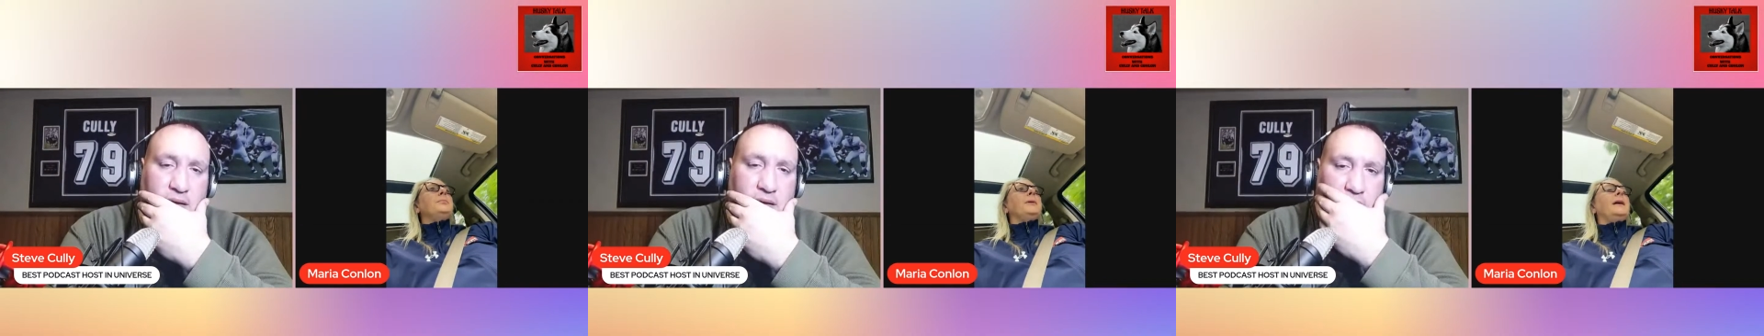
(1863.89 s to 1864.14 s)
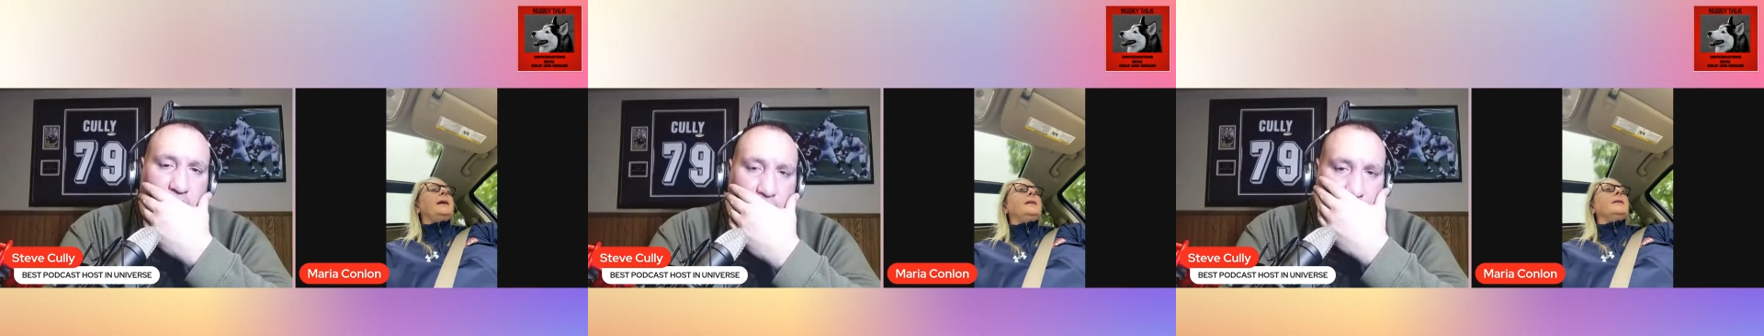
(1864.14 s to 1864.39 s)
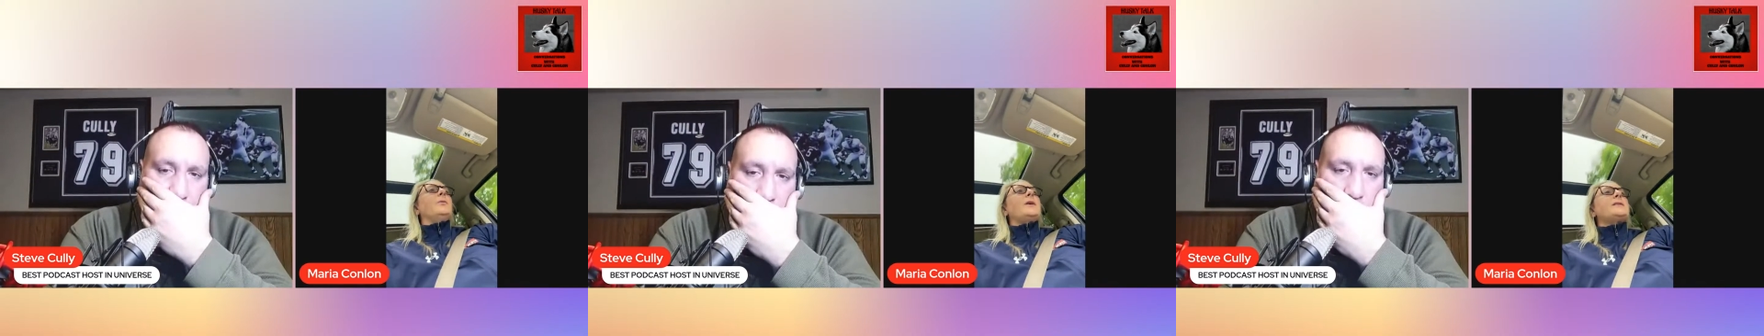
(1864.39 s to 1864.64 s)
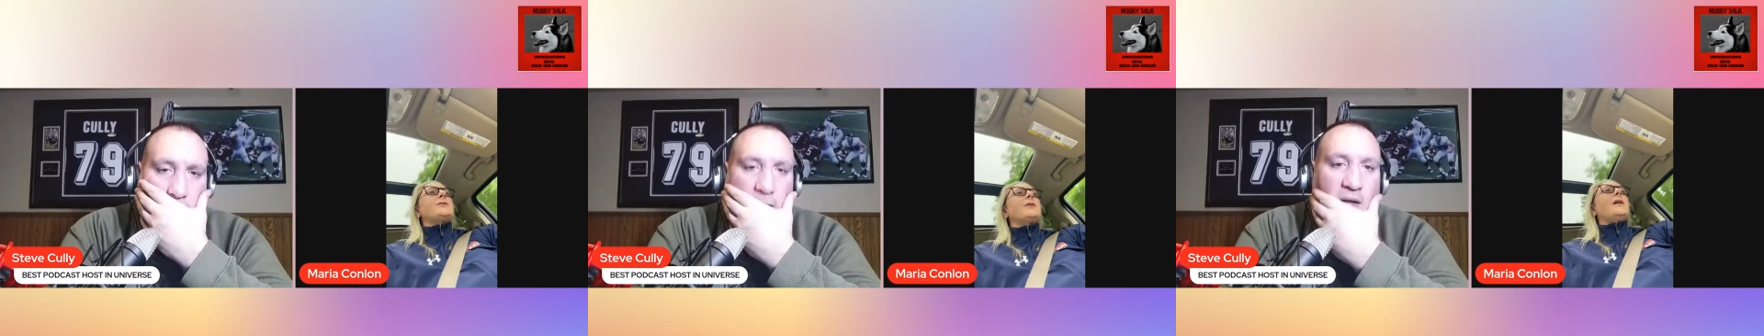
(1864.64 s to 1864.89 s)
tested
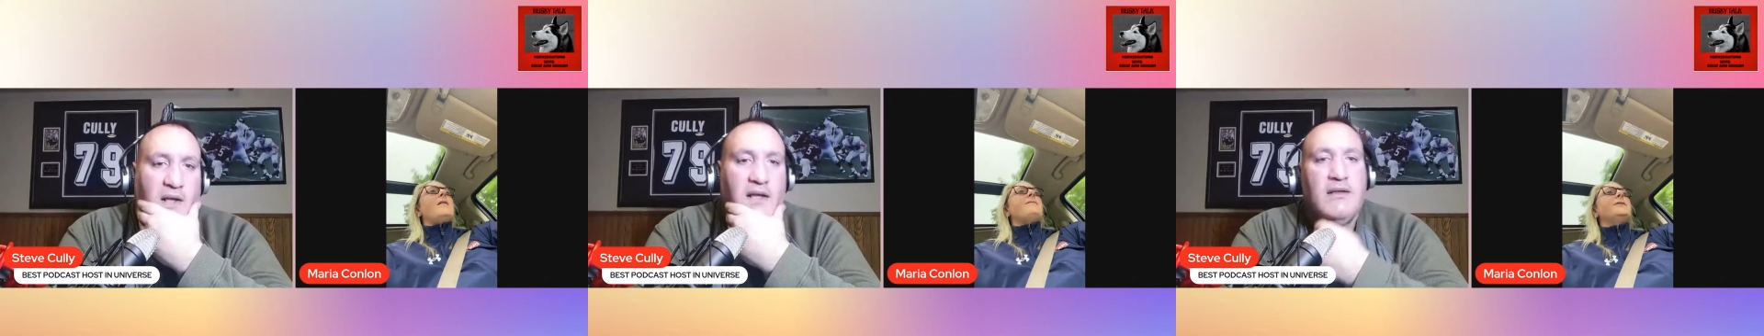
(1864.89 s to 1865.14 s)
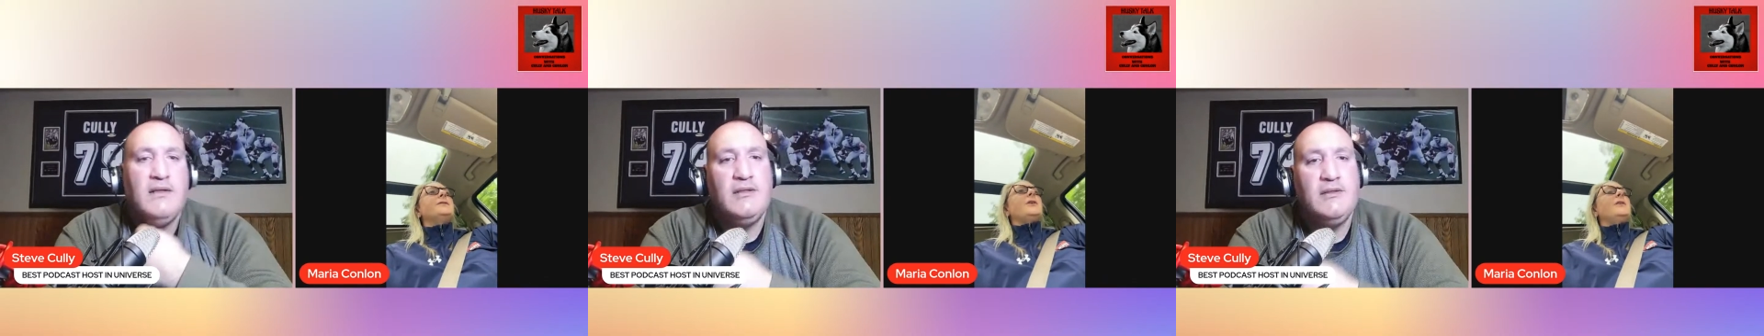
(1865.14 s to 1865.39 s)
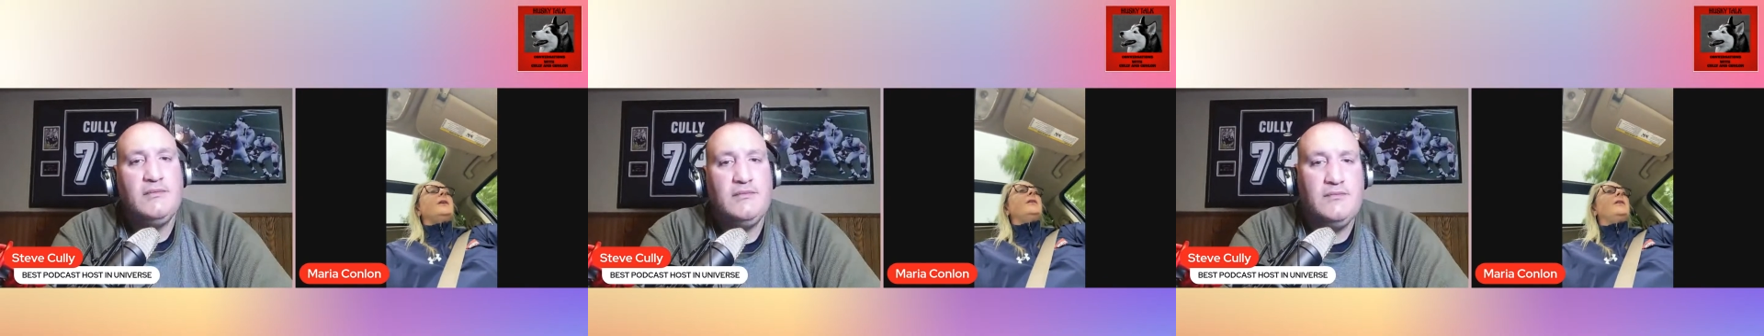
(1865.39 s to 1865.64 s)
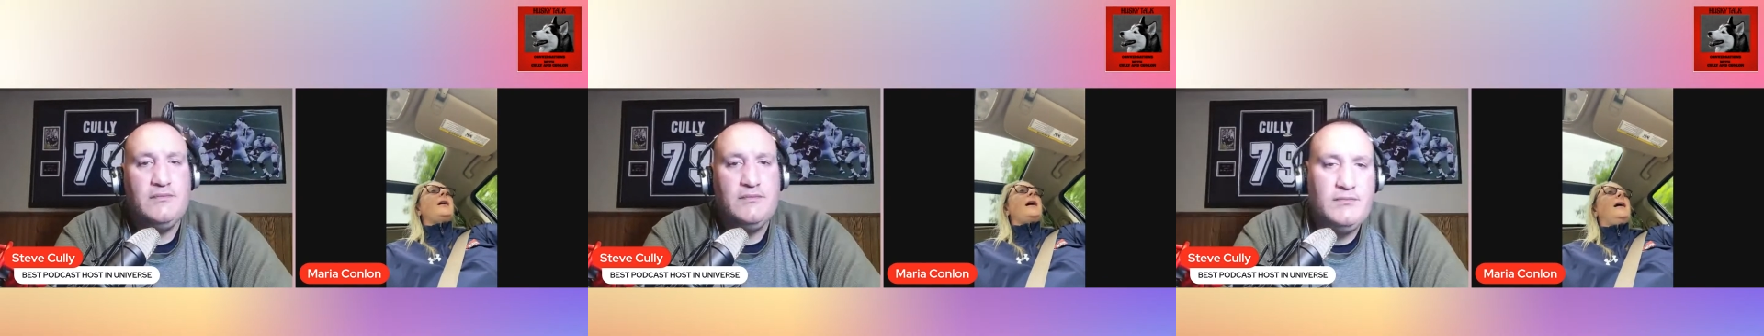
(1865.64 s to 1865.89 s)
playing in the Western
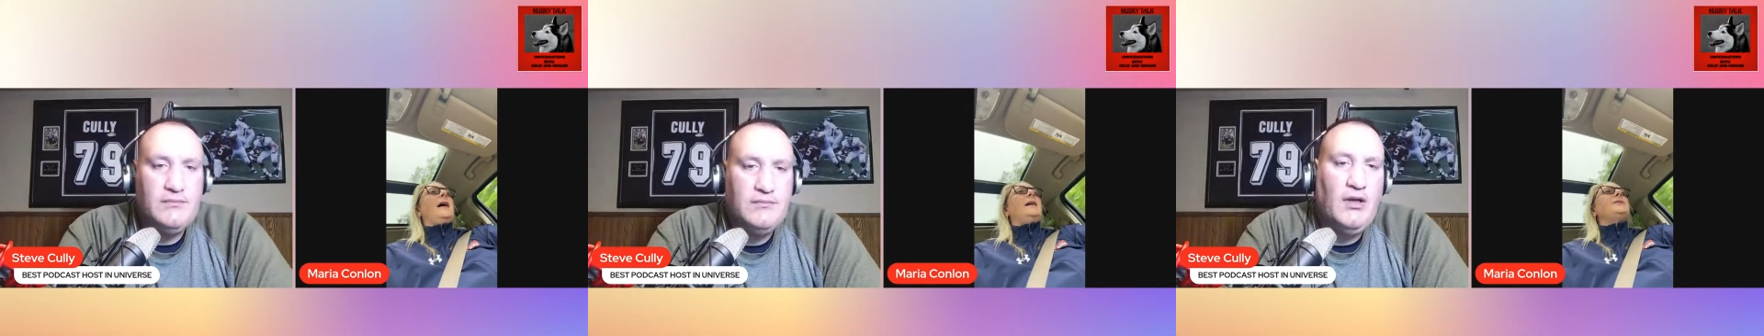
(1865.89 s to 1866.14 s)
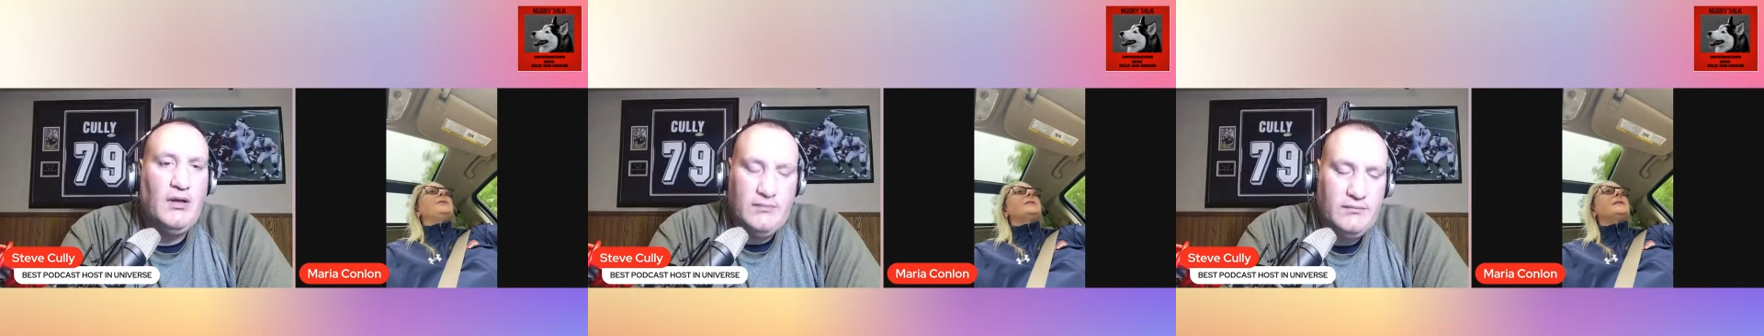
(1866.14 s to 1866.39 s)
Conference all year.